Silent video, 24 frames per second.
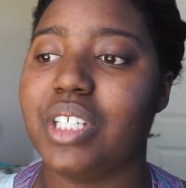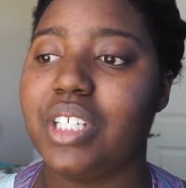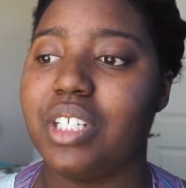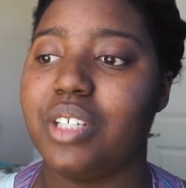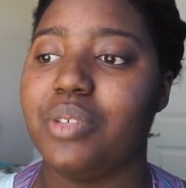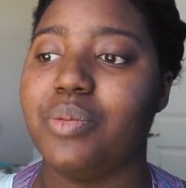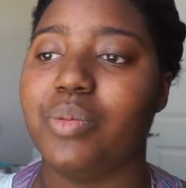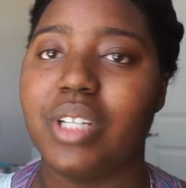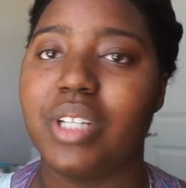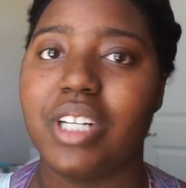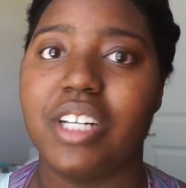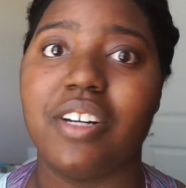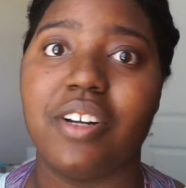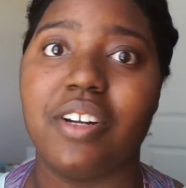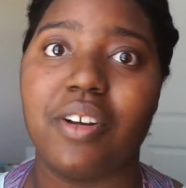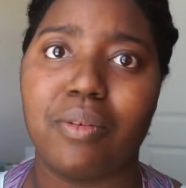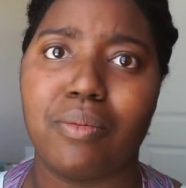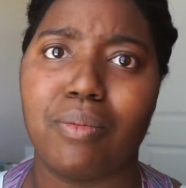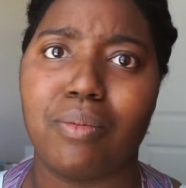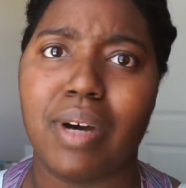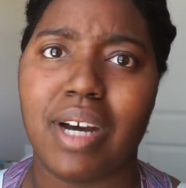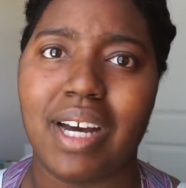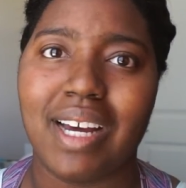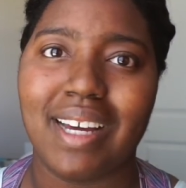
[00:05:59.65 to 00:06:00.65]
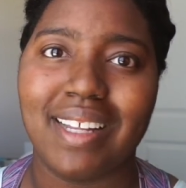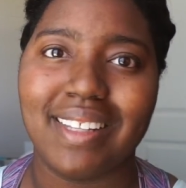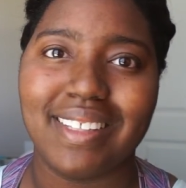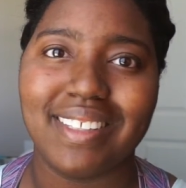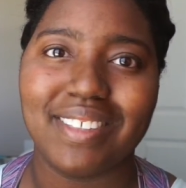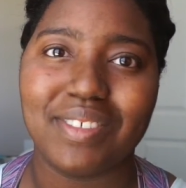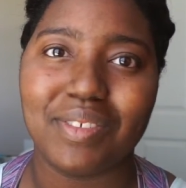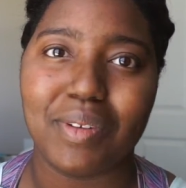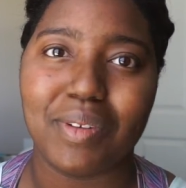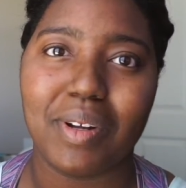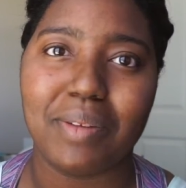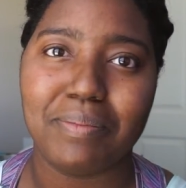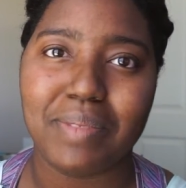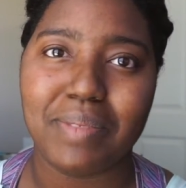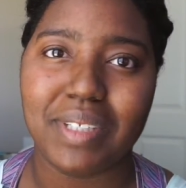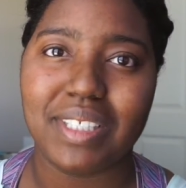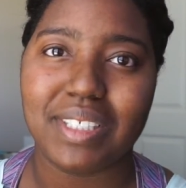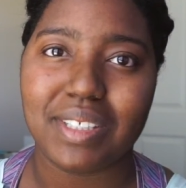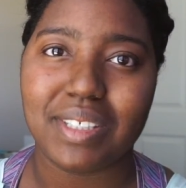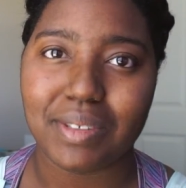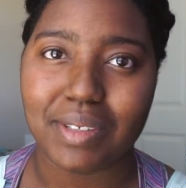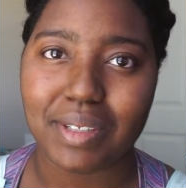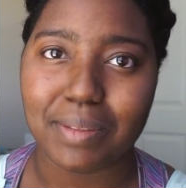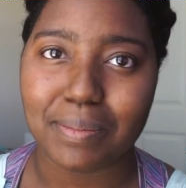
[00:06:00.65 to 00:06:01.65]
you wouldn't know why this would be
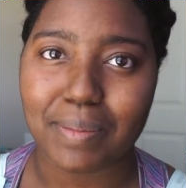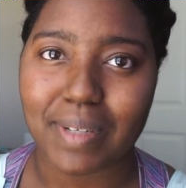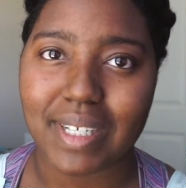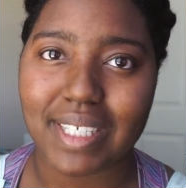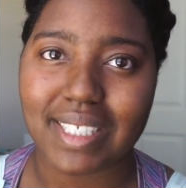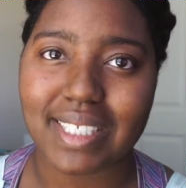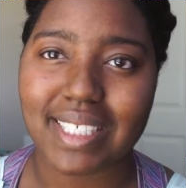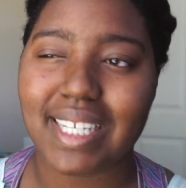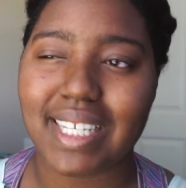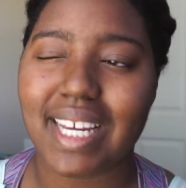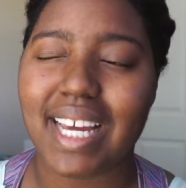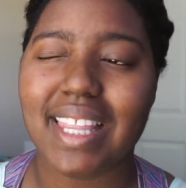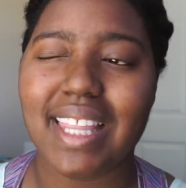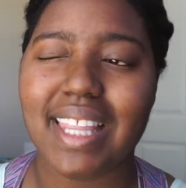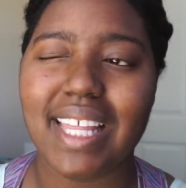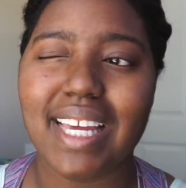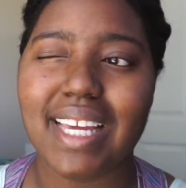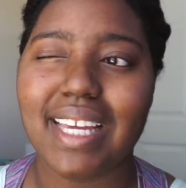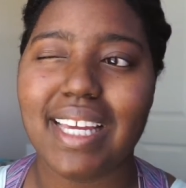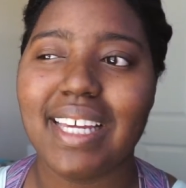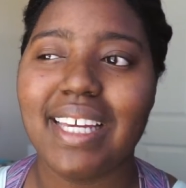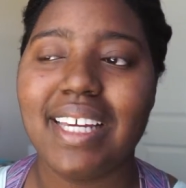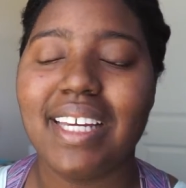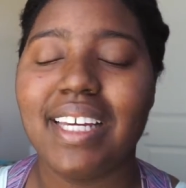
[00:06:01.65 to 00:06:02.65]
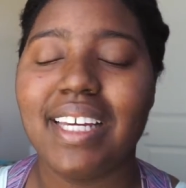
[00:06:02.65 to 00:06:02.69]
so depressing. I think